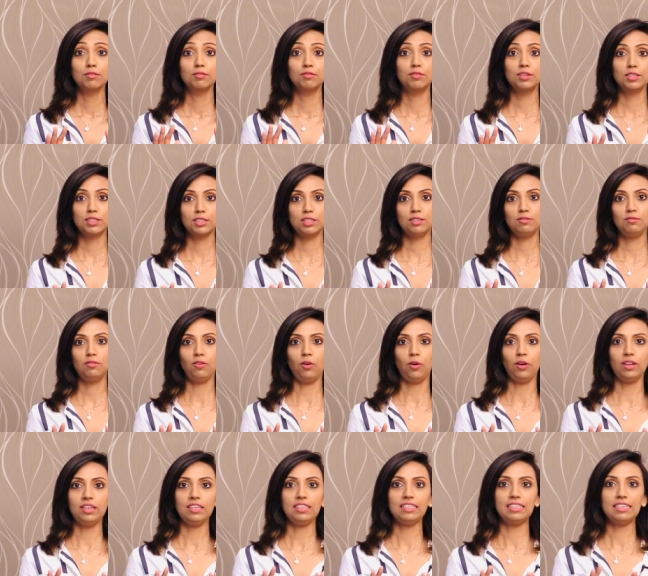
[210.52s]
First of
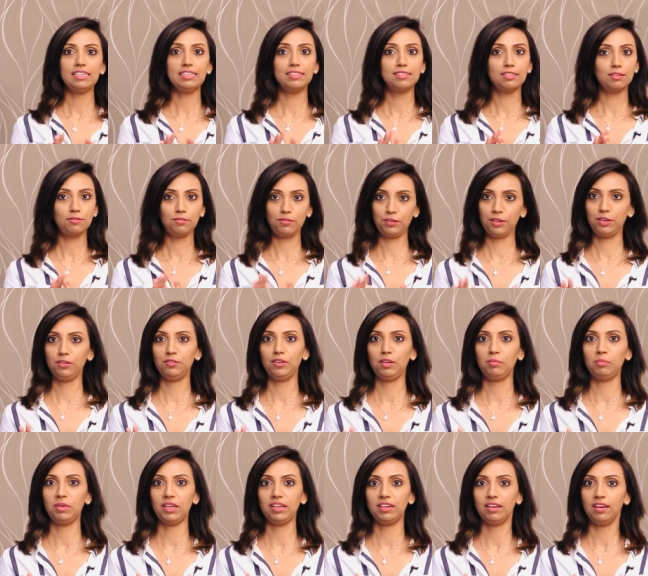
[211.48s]
all, it's a free
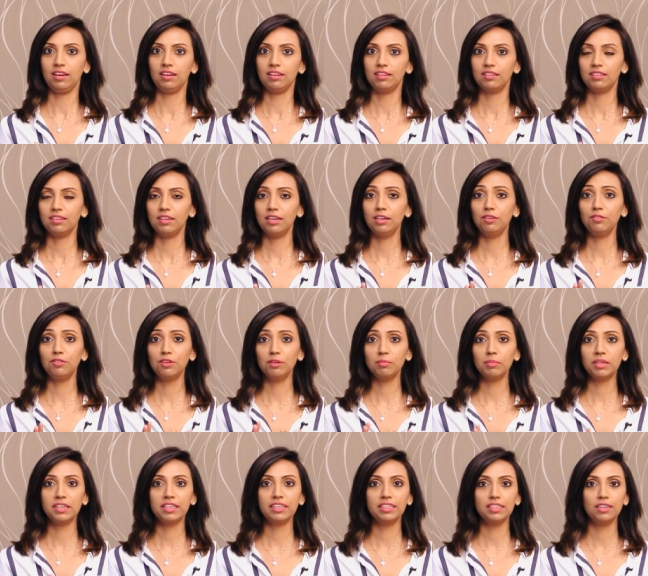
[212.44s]
webinar. Every
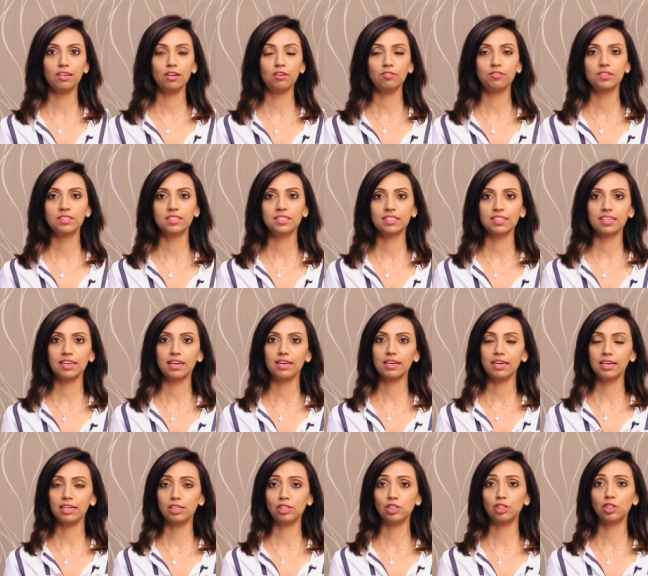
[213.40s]
medical officer can
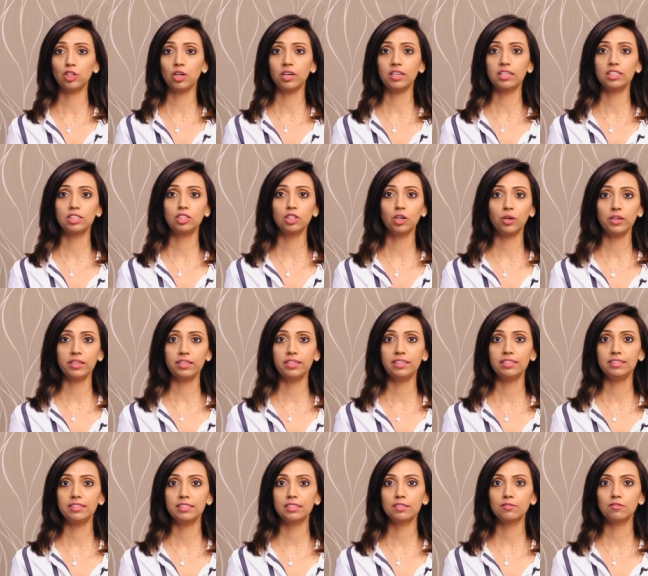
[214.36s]
enjoy
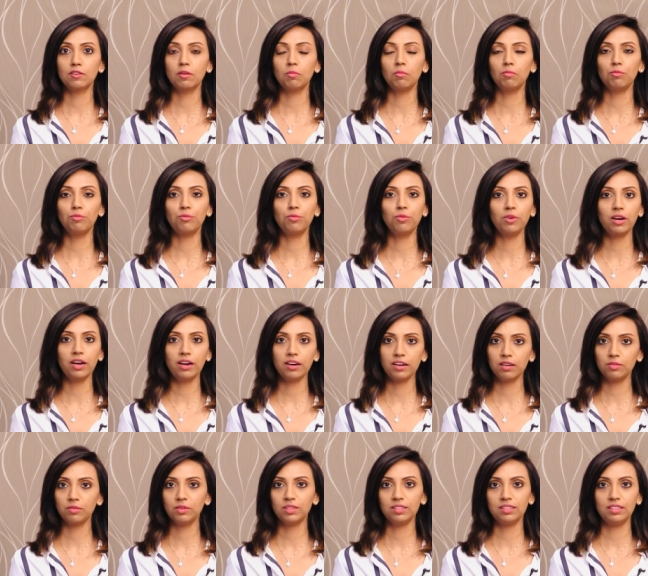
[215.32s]
joining this from
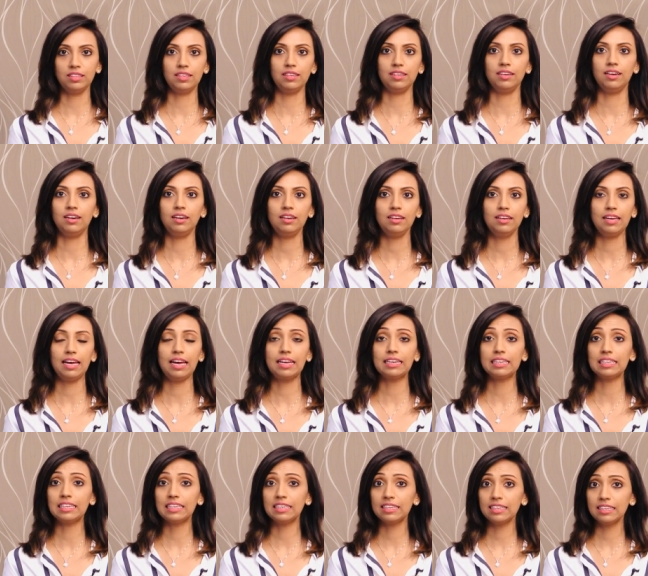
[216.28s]
wherever they are and
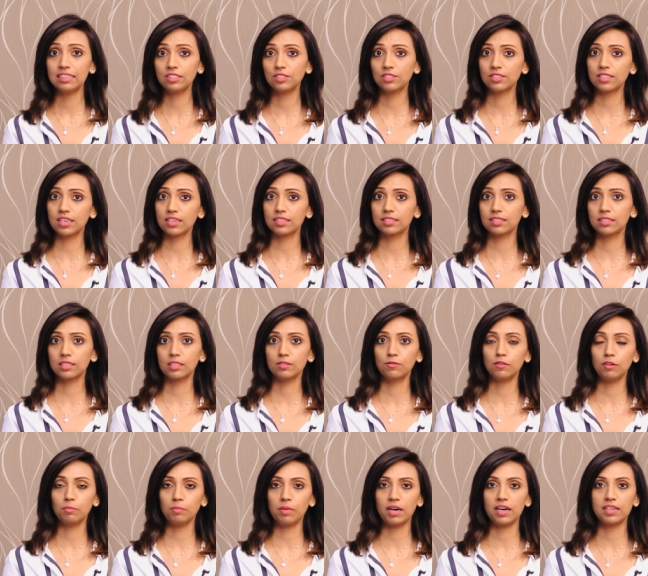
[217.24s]
each
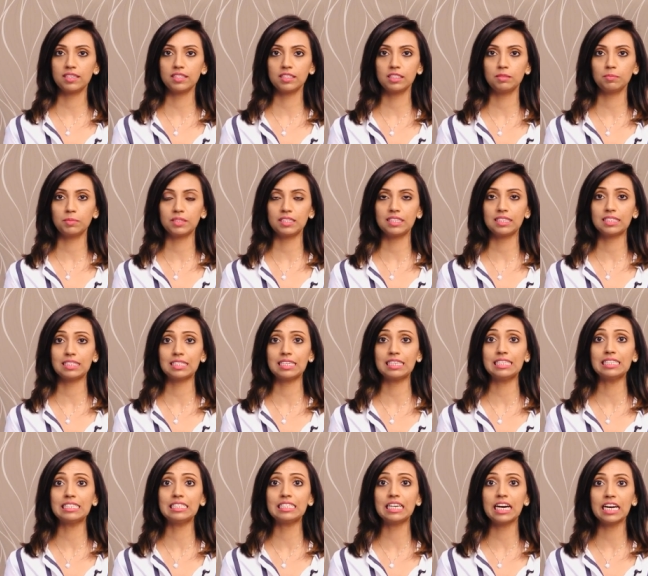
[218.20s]
successful participant is
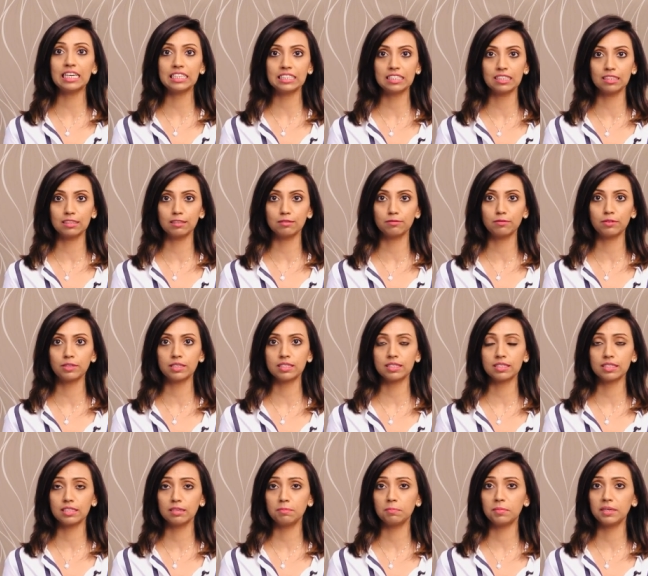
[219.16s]
entitled for a
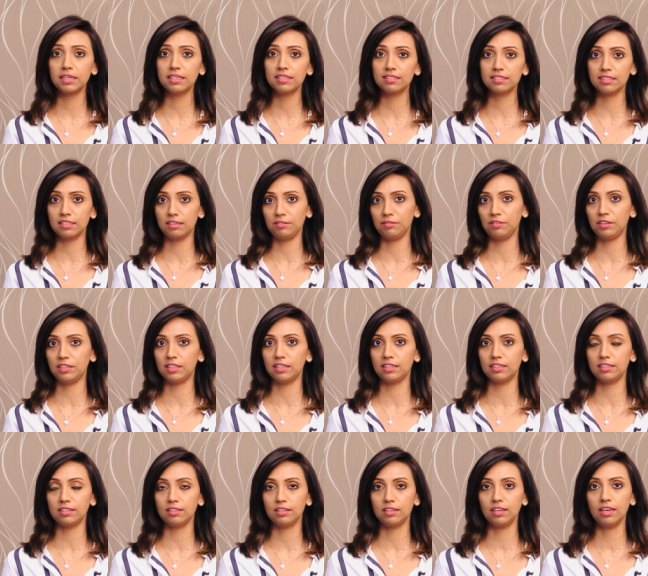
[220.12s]
CPD
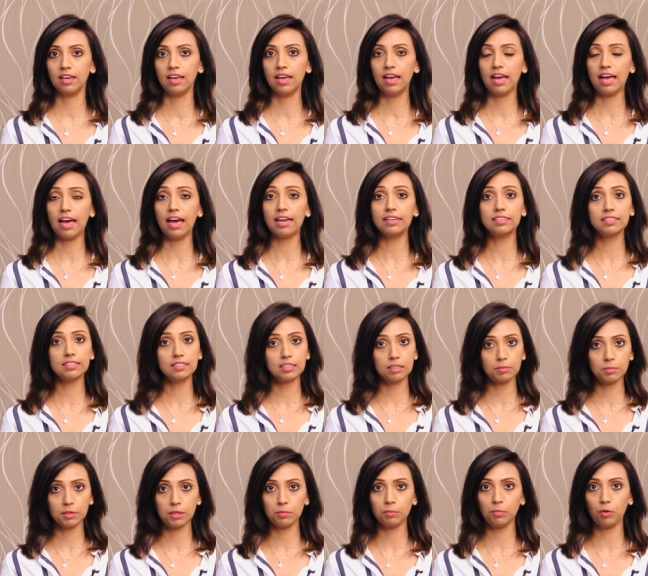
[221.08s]
certificate and the
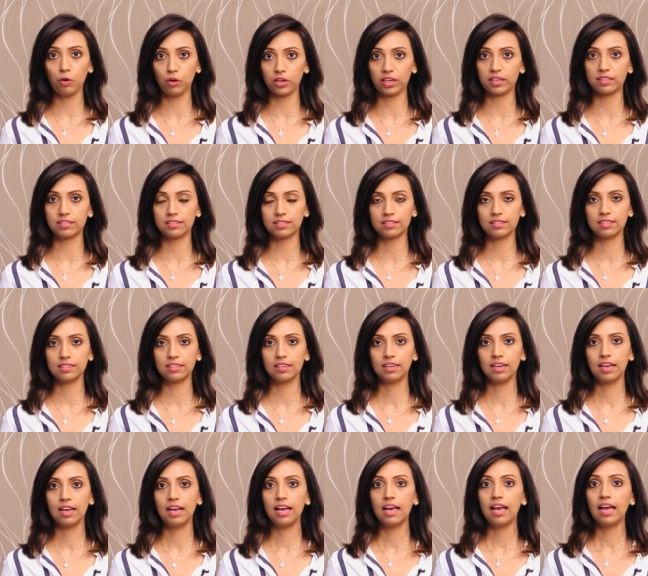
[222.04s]
CPD points.
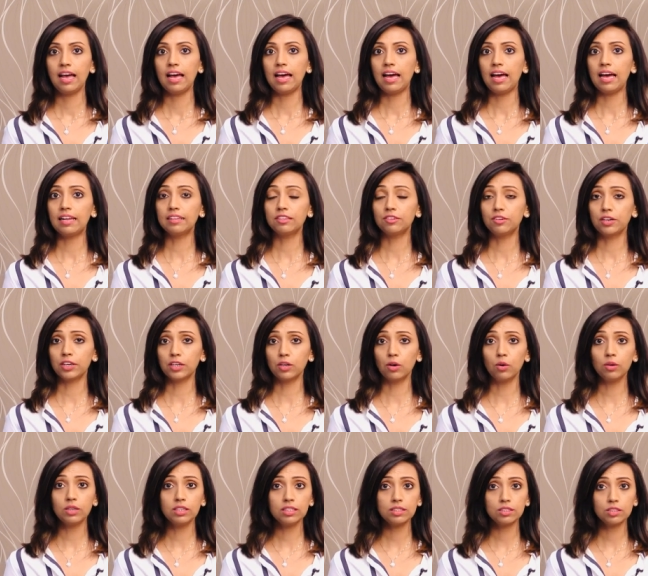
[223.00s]
And the
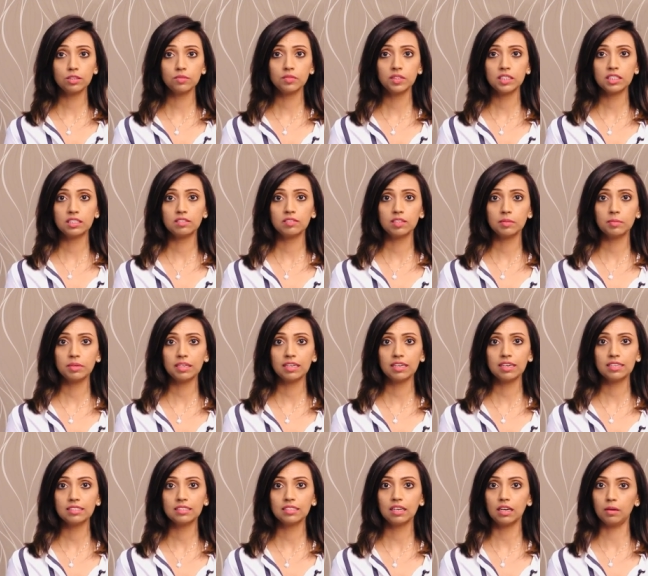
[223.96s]
recordings of these
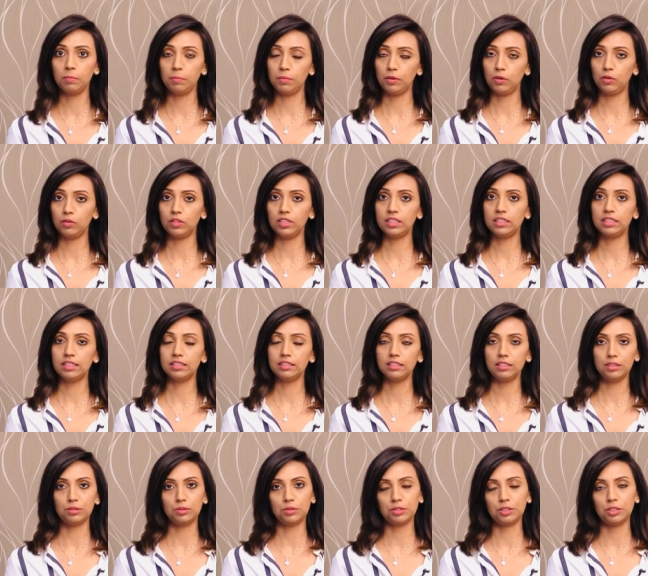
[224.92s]
webinars are uploaded in
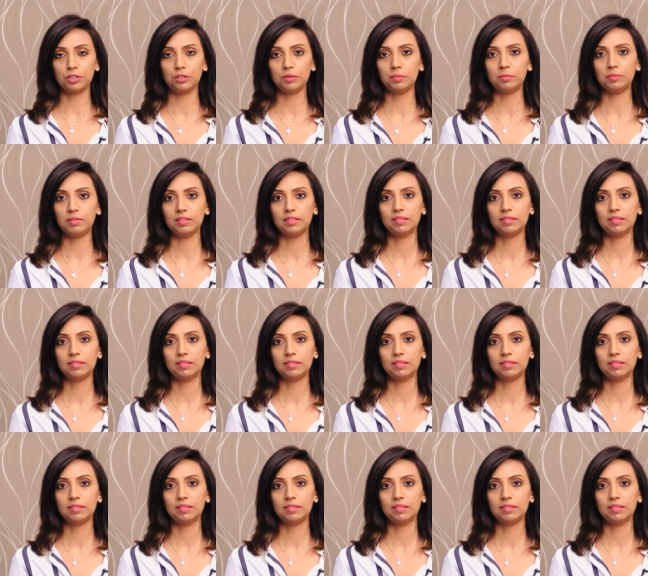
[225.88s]
the YouTube.